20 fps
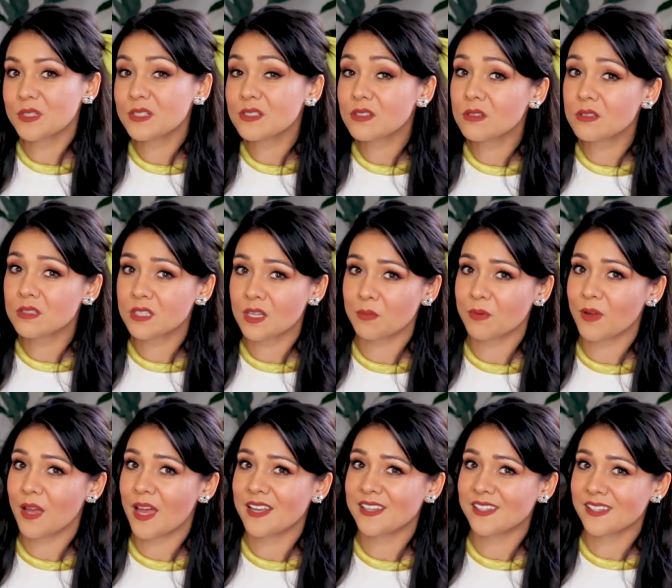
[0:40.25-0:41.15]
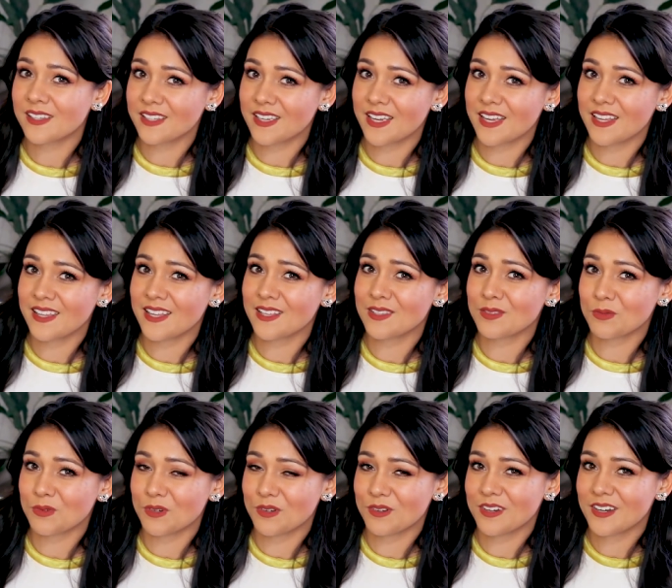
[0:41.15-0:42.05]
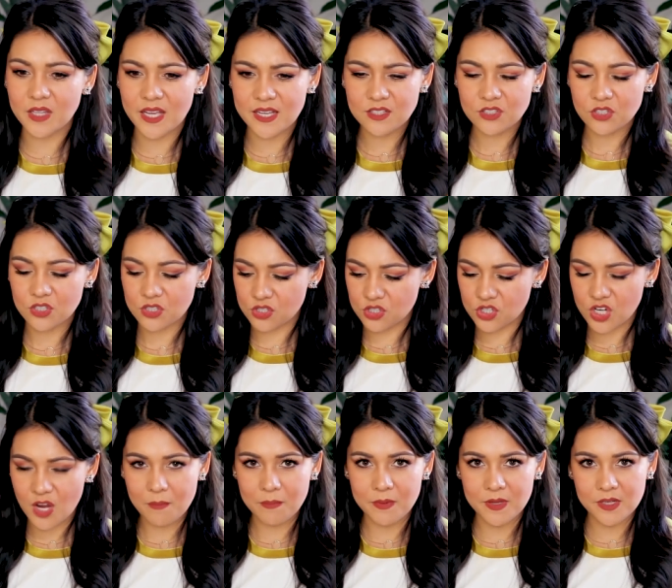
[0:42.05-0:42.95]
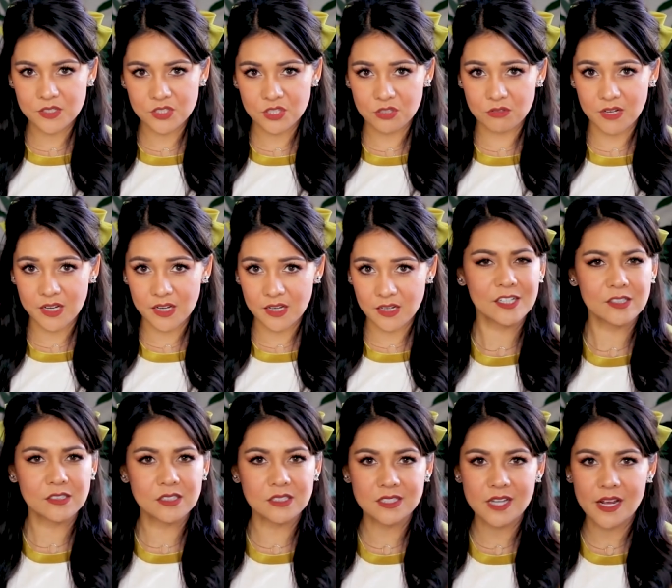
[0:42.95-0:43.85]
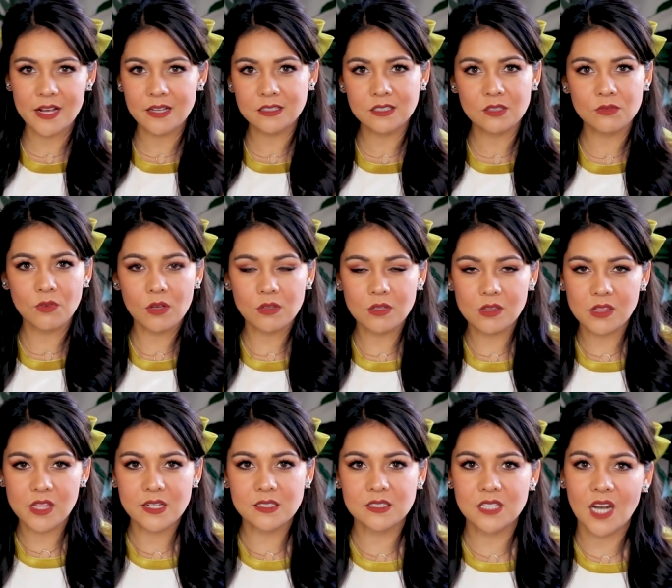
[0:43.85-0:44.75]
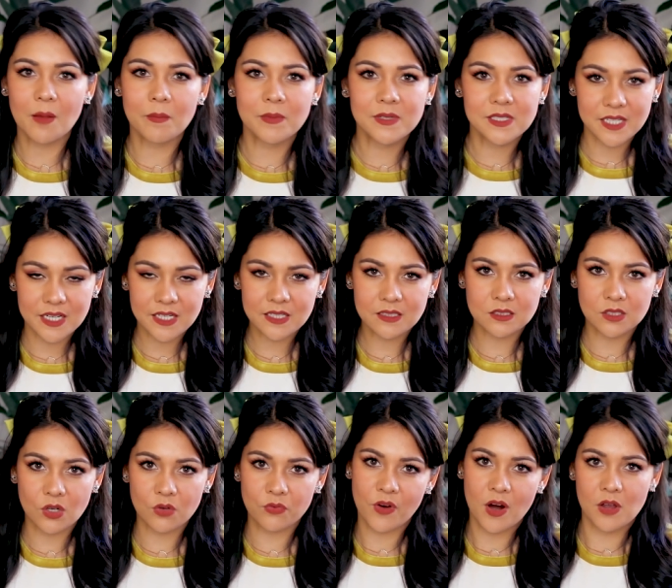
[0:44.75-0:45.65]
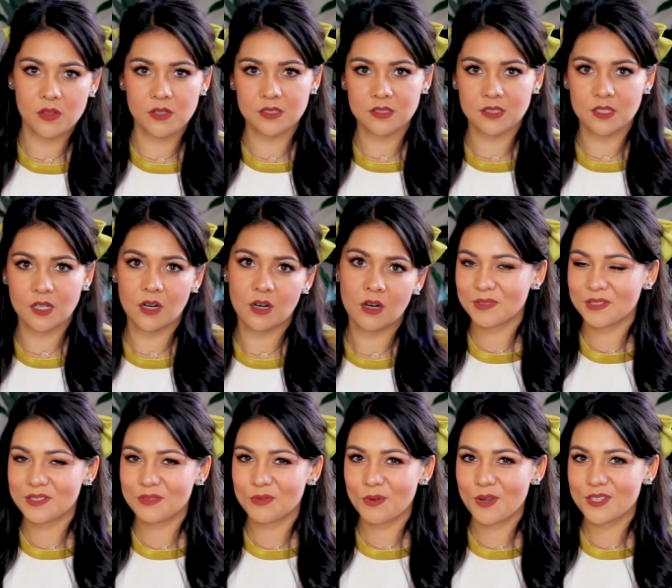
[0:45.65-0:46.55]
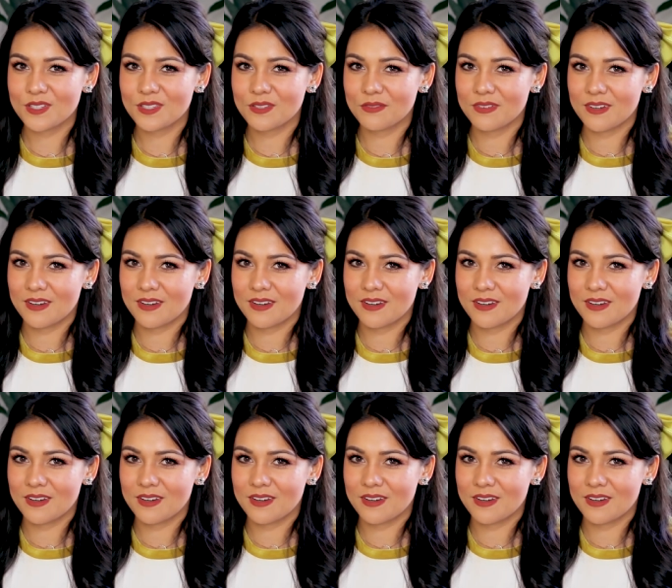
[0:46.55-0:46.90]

Please don't skip ahead till the end, that's rude. Let's just jump into it. Here's a taste of all the things that I've been digging so far this year. Please watch the